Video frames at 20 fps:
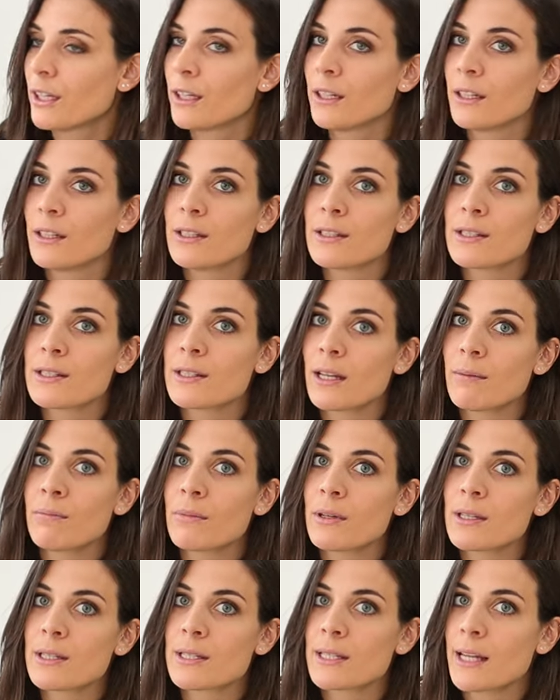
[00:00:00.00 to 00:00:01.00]
colors,
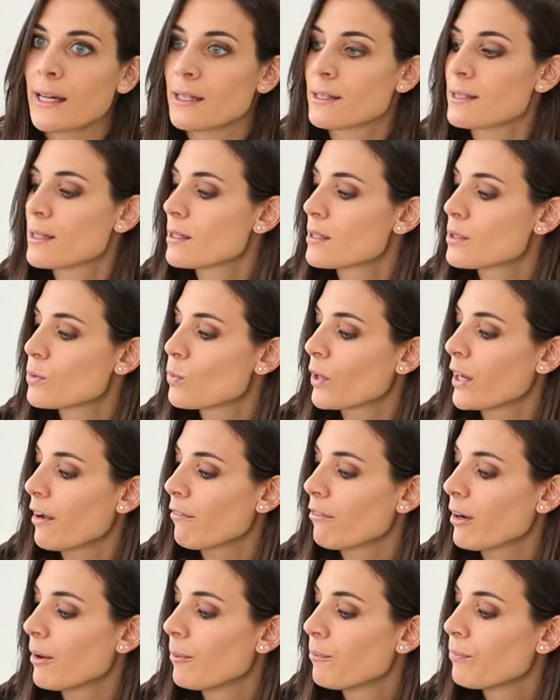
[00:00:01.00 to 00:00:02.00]
numbers, letters,
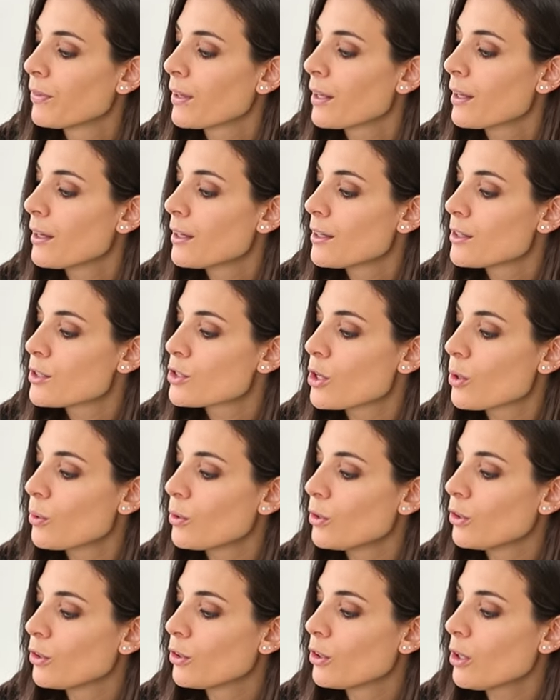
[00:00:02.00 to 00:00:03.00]
whatever.
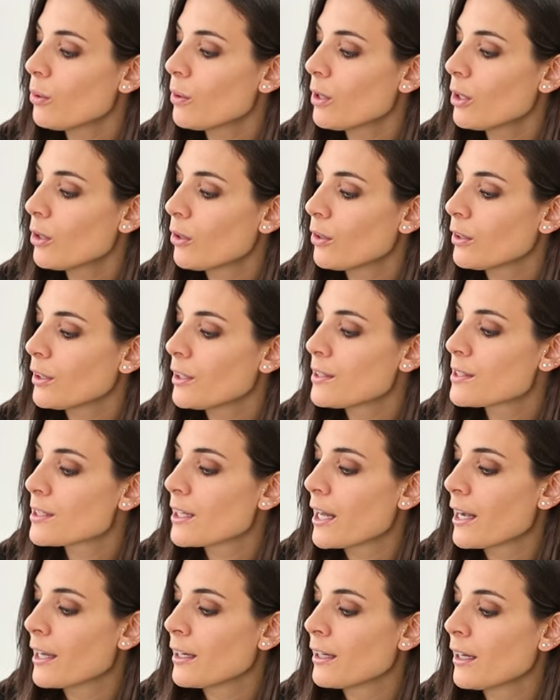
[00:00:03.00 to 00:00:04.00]
So you go along
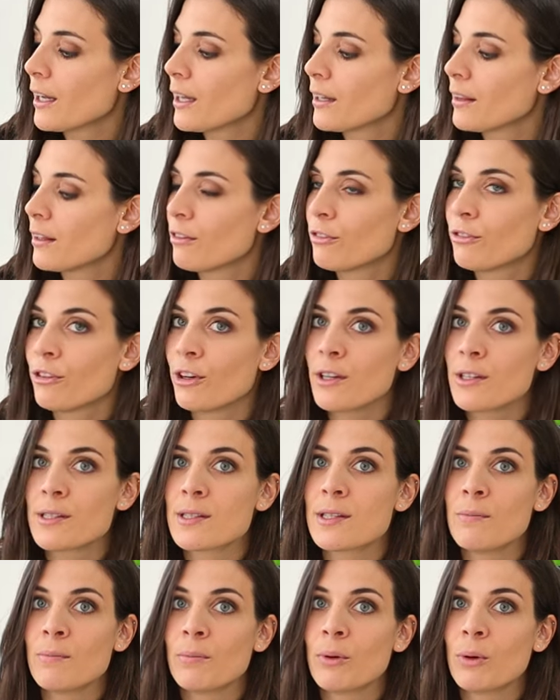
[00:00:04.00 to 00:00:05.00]
this line and the
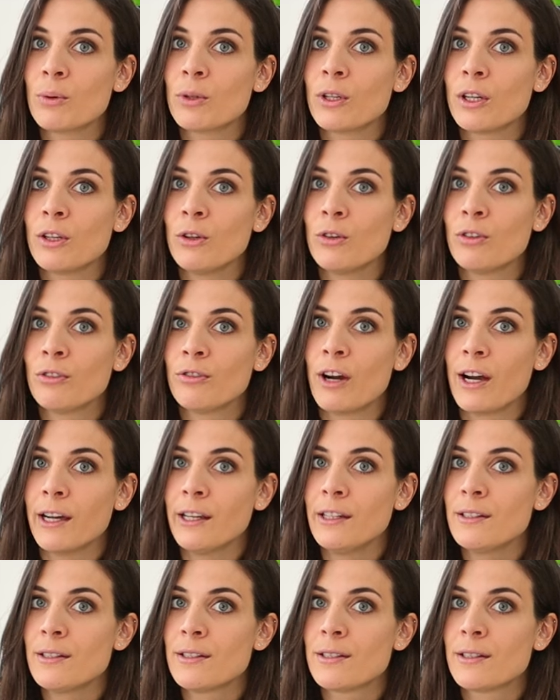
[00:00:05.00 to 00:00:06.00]
first symbol that you
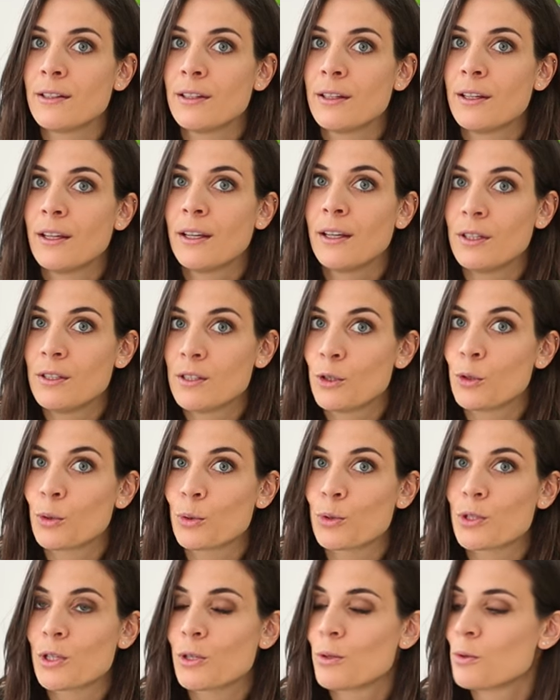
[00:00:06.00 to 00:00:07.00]
find is
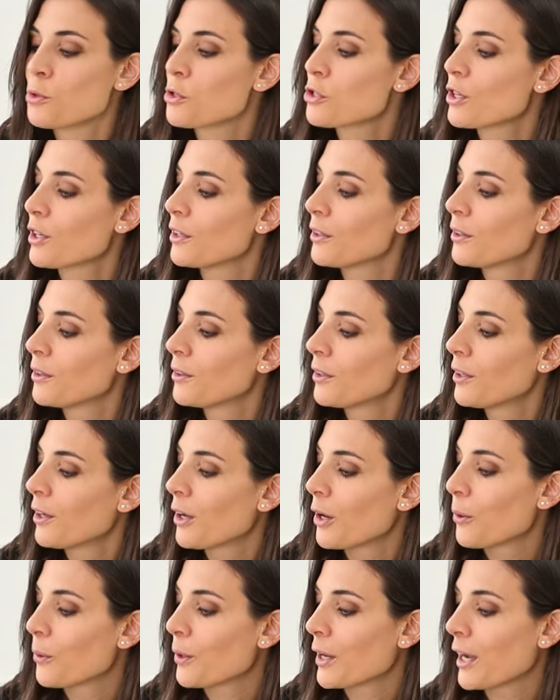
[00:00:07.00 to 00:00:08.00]
your solution.
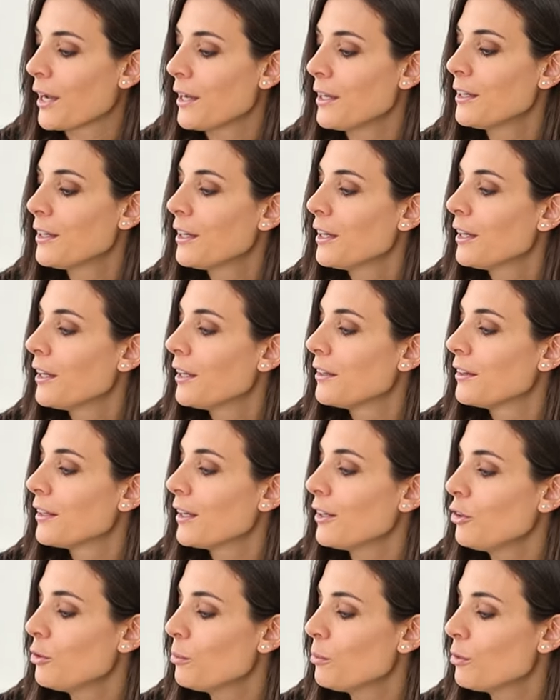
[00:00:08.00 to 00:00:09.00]
Okay,
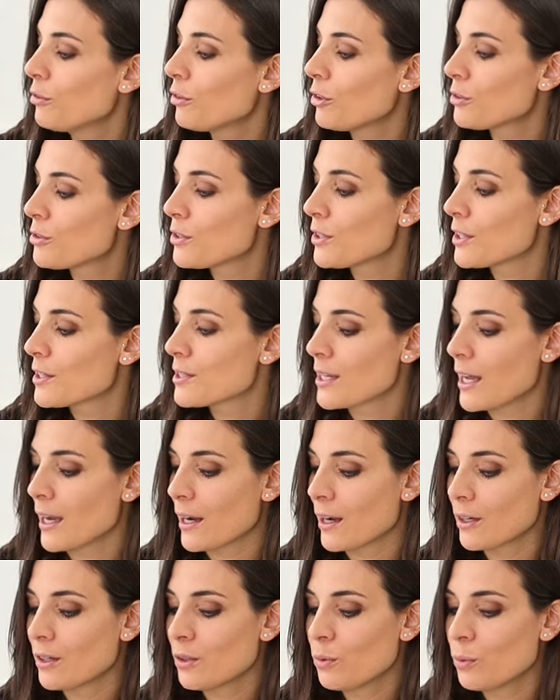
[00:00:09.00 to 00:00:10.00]
then you move on to the
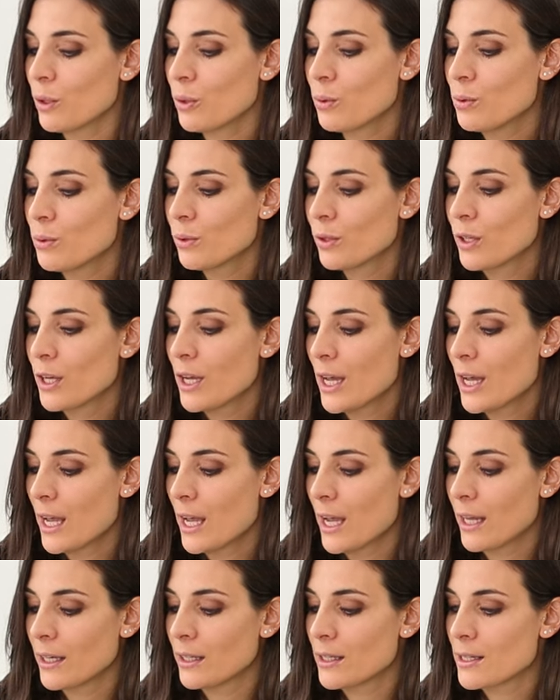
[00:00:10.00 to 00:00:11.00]
second wheel
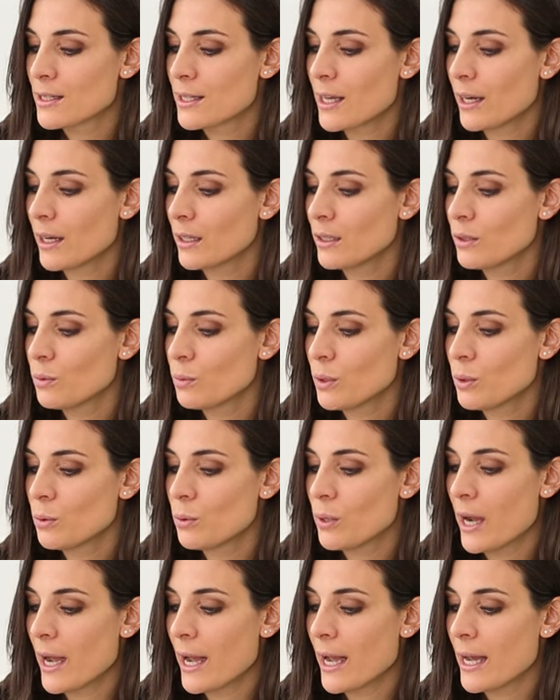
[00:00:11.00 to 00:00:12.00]
and the second
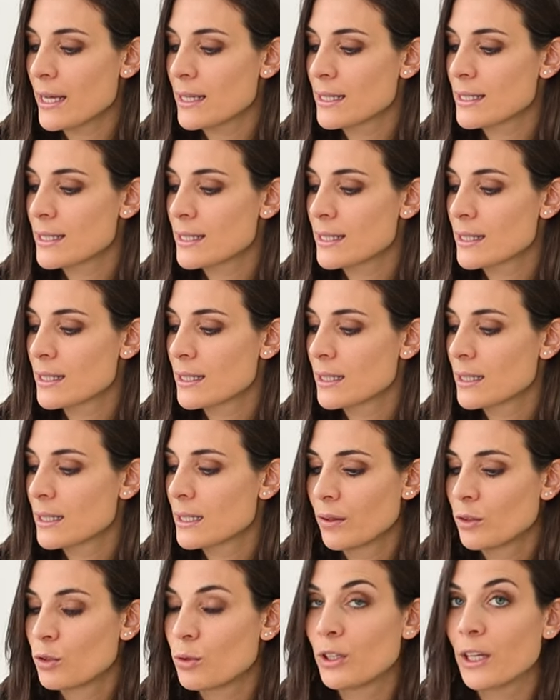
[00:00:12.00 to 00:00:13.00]
wheel has
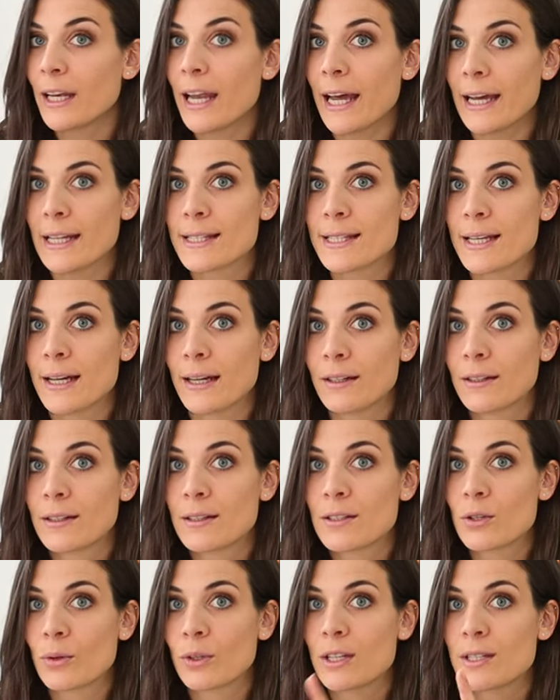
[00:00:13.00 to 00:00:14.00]
to the letter.
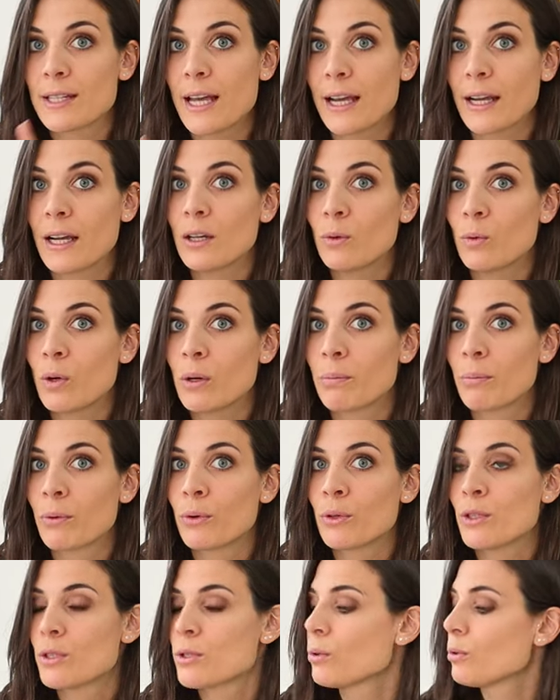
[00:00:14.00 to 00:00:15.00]
So the second one
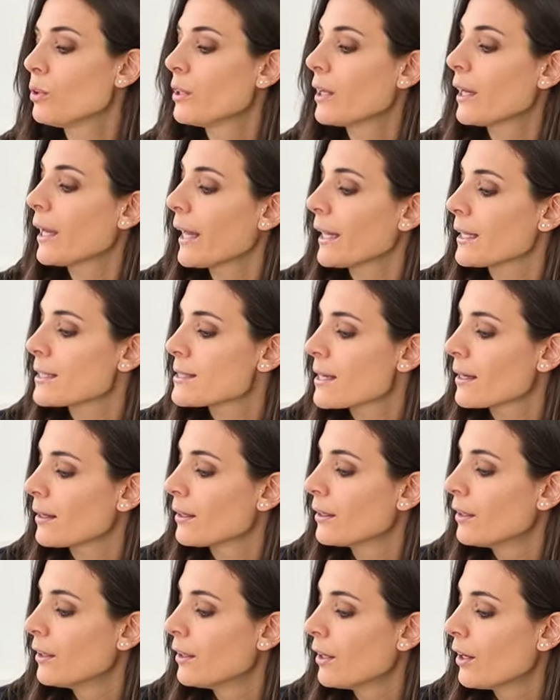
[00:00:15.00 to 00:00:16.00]
points you to the letter.
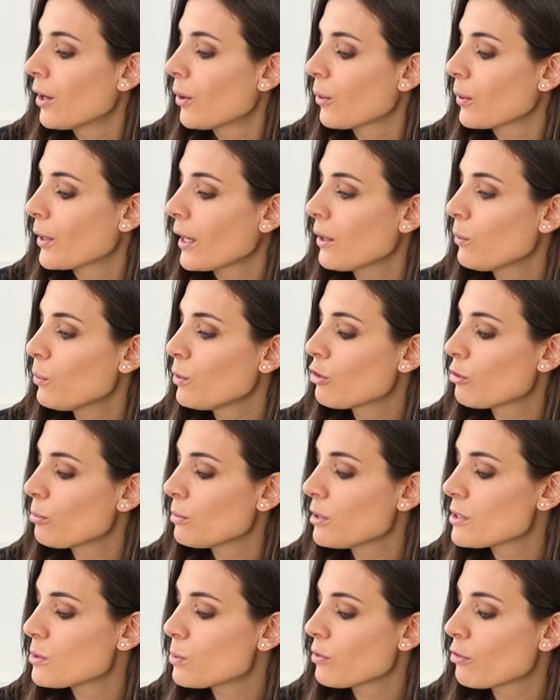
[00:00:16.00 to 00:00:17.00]
Okay, which
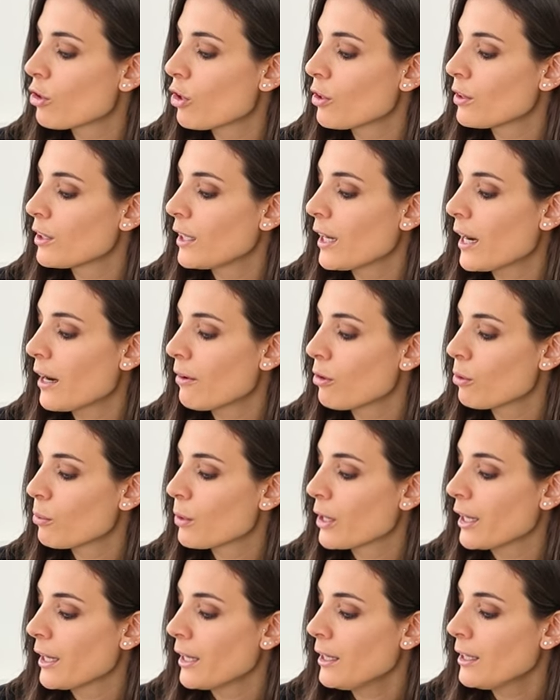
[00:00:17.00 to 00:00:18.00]
means we've got the arrow
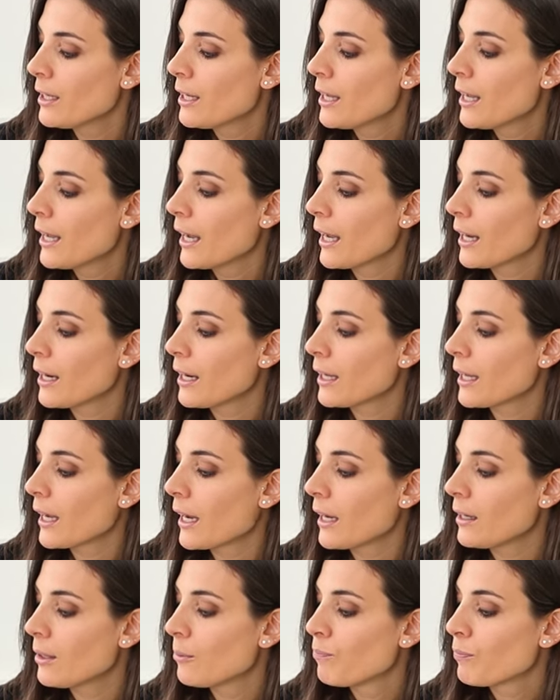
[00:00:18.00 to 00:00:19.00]
here. And
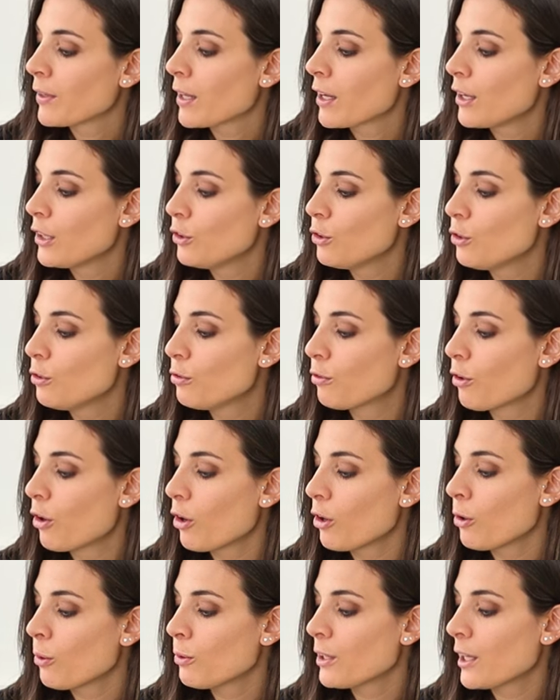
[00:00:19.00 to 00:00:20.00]
again, you
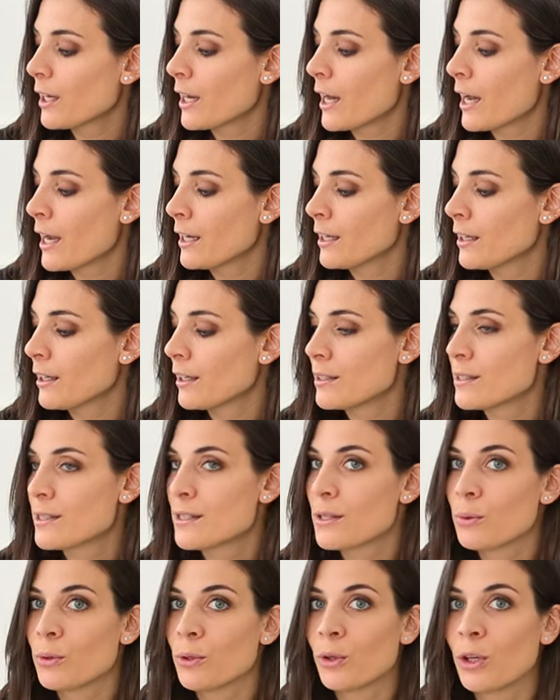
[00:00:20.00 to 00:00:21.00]
follow the line
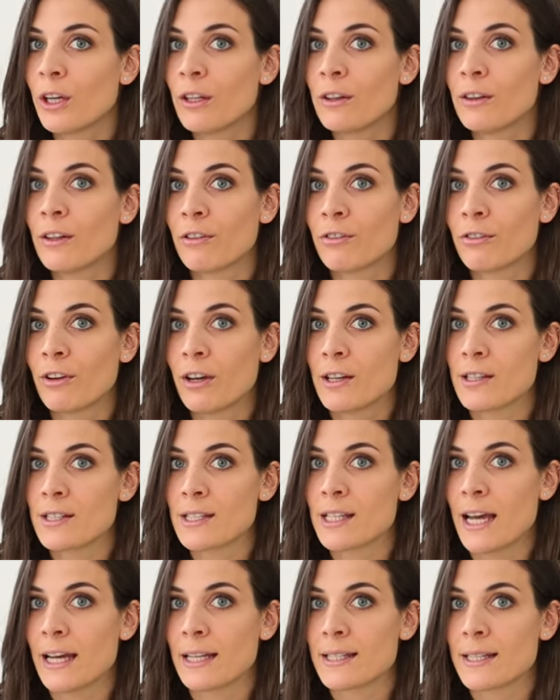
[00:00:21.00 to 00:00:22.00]
until you hit the
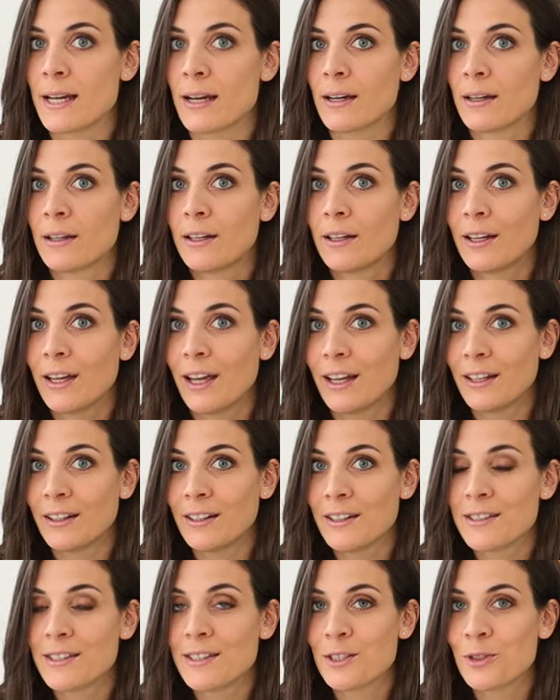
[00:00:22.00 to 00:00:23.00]
first letter. And
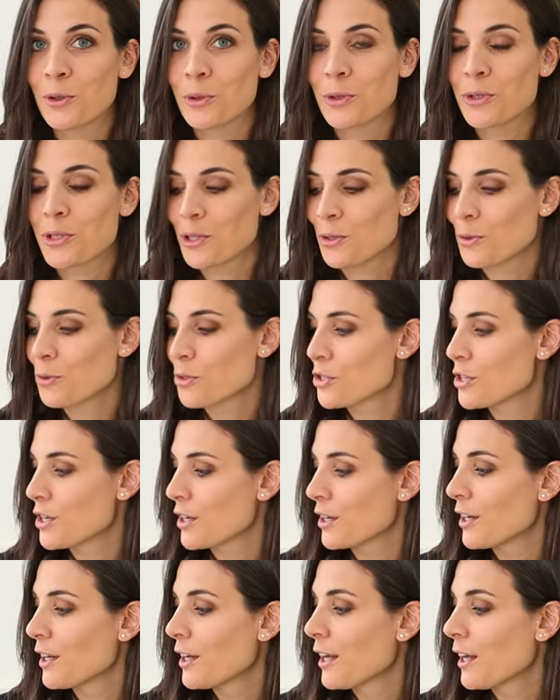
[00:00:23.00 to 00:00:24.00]
this is your
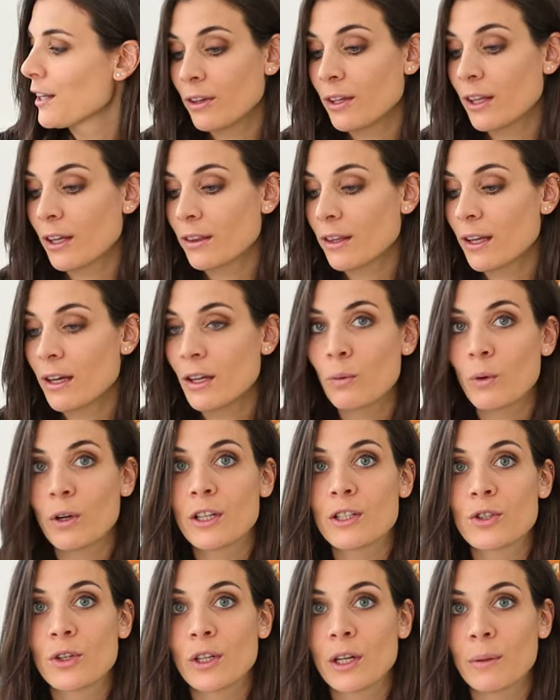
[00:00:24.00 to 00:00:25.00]
solution. The third
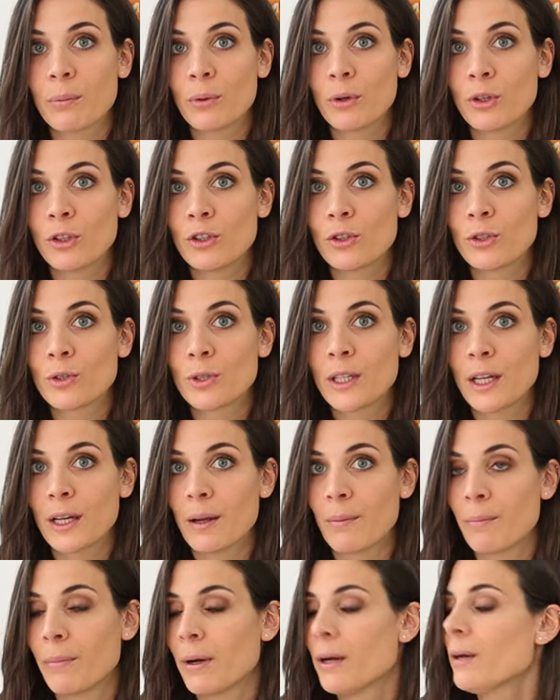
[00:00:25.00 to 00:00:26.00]
one is gonna point you to the
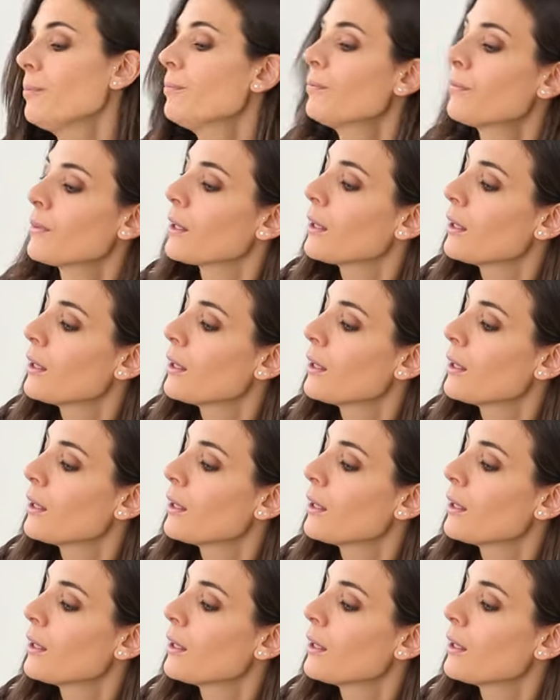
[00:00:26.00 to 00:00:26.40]
number,